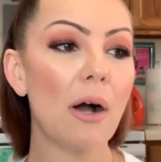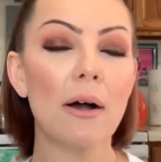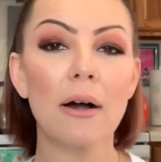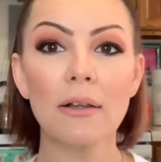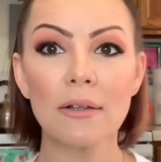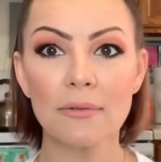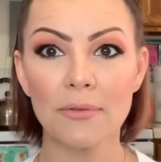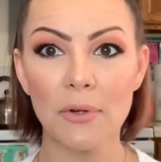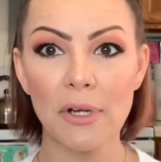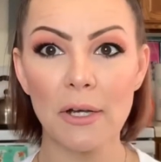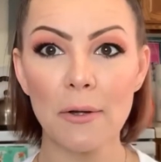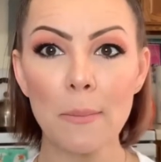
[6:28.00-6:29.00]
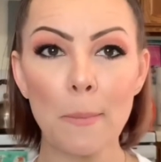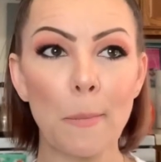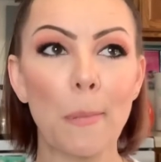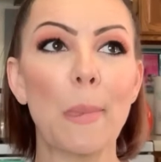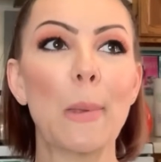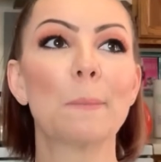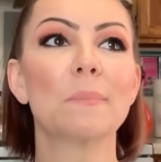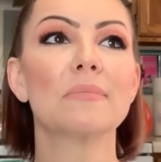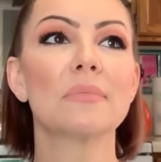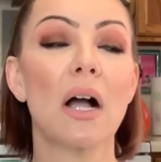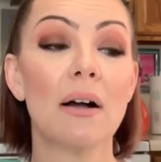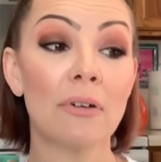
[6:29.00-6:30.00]
olive oil,
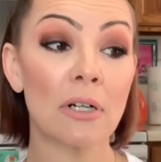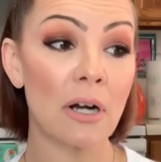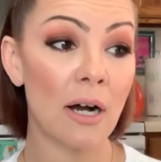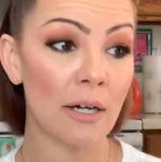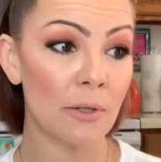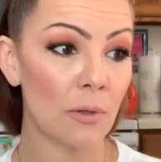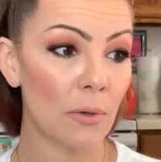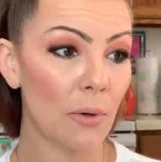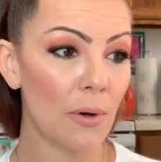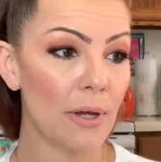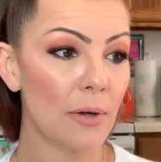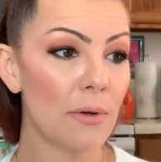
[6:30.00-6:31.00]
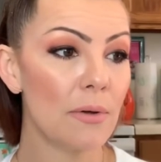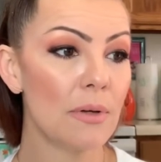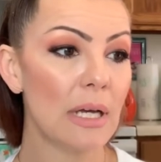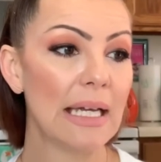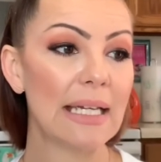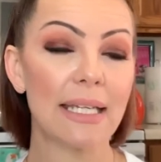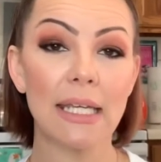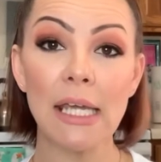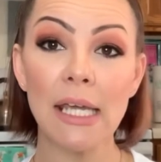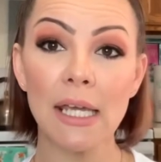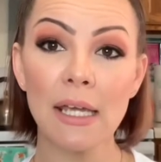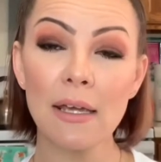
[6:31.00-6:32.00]
avocado oil,
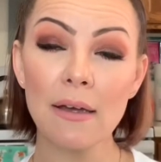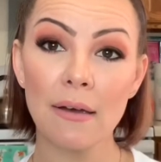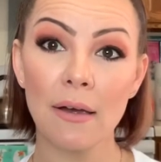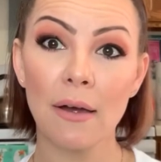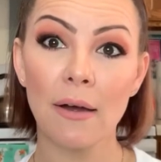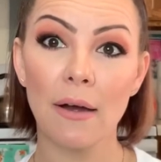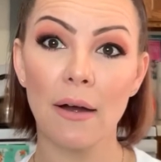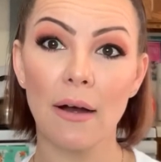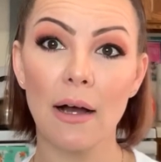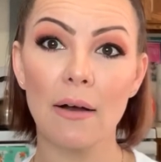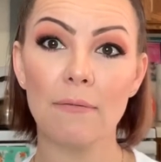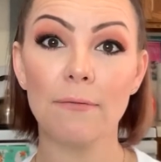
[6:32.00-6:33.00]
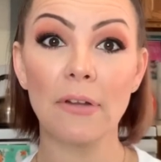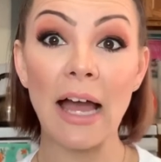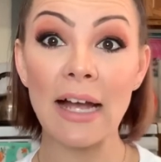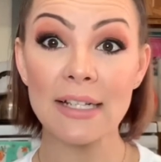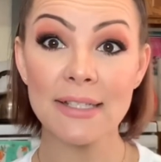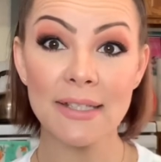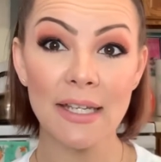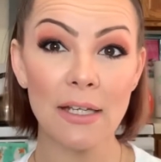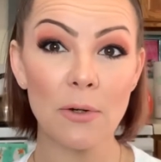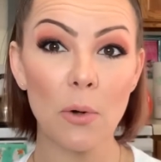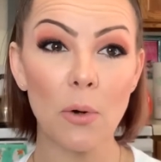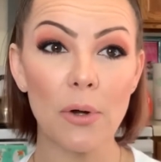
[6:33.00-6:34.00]
ghee, flaxseed
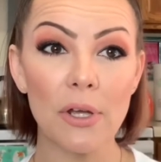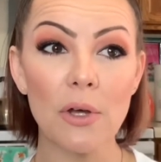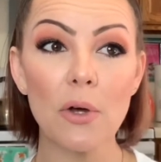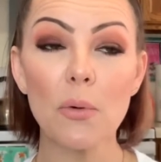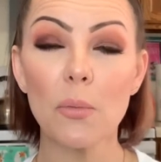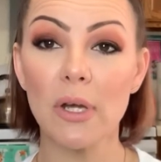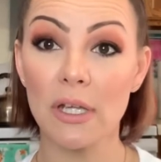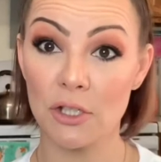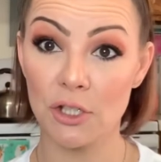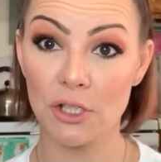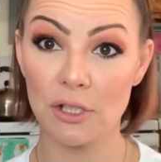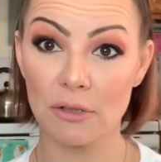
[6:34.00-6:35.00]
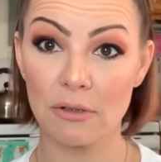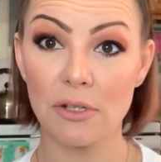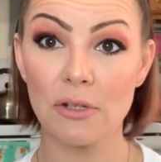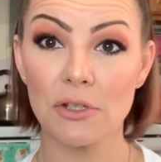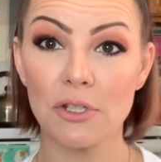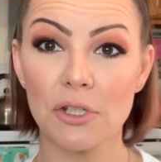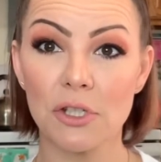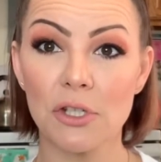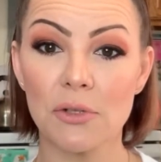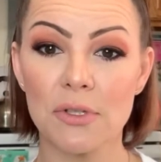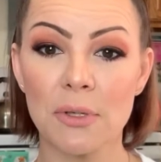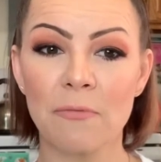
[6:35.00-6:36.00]
oil, which you should
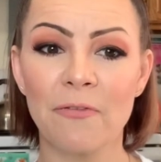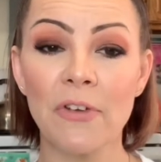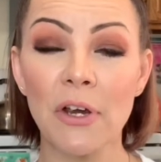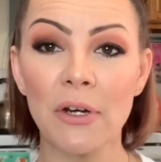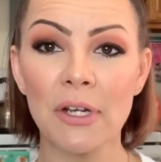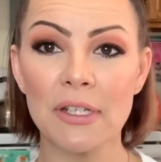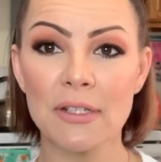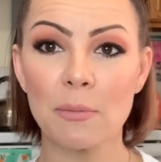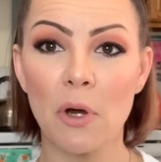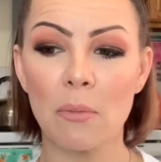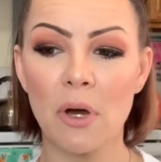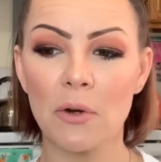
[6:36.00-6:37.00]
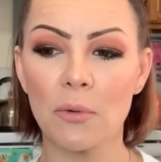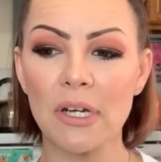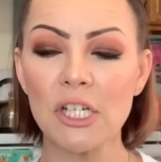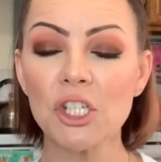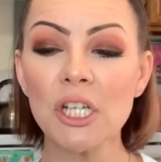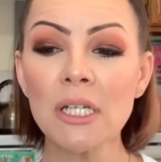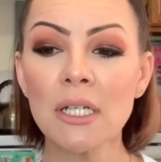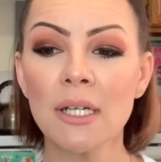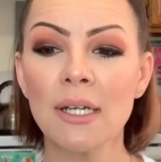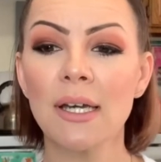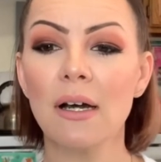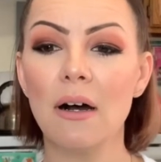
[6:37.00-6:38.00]
use in very small moderation.
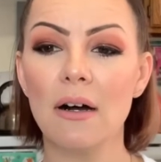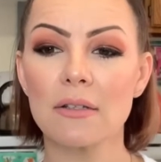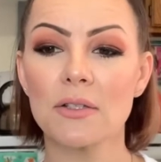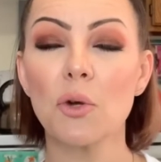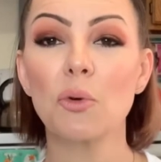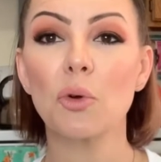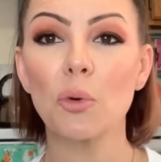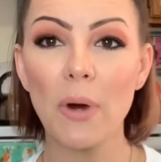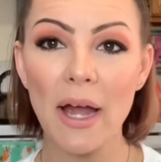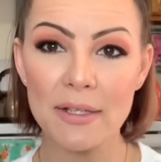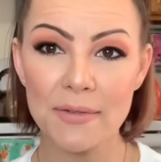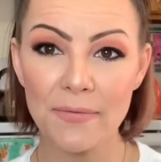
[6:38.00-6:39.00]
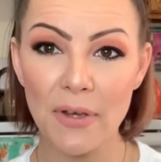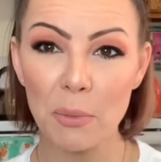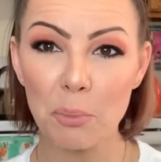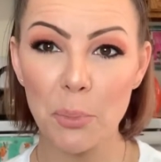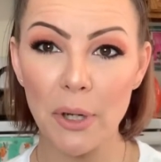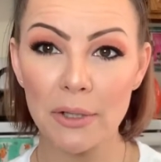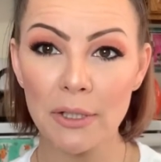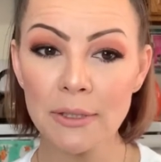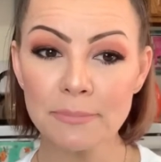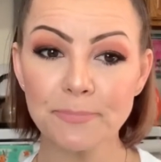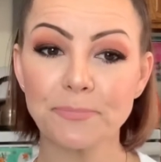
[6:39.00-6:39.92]
Also grass-fed butter.